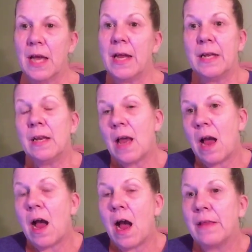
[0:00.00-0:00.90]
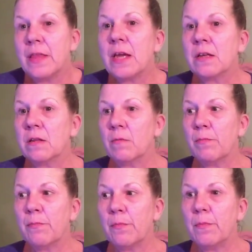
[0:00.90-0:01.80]
And I think,
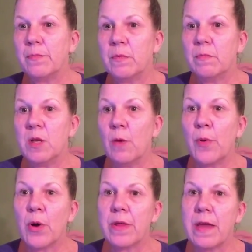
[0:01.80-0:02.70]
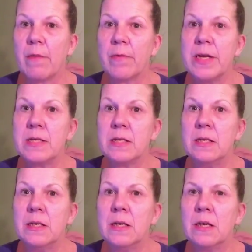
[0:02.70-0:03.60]
you know, part of that
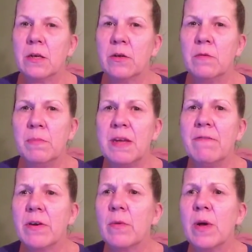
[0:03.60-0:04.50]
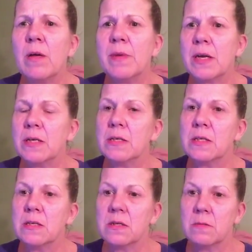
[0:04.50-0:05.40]
reason could be very well because
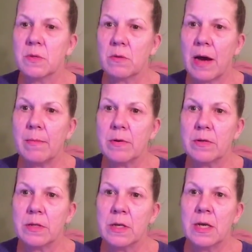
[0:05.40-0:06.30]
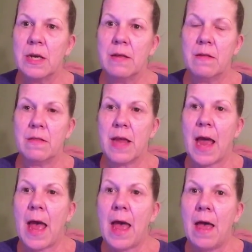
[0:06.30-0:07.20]
the subscribers that they
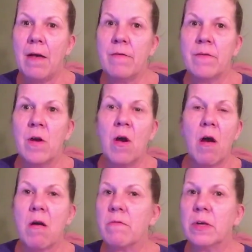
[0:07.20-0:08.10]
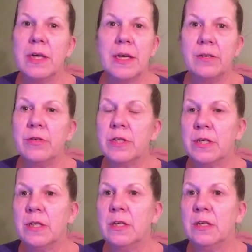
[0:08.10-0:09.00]
have aren't really
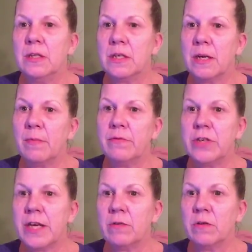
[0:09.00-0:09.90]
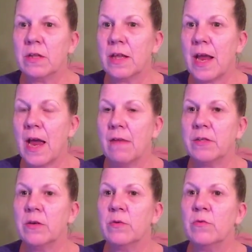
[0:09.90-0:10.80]
interested in the type of channel that they have.
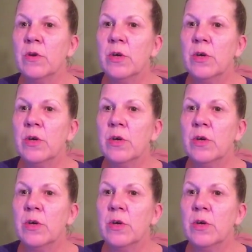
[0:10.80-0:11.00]
So,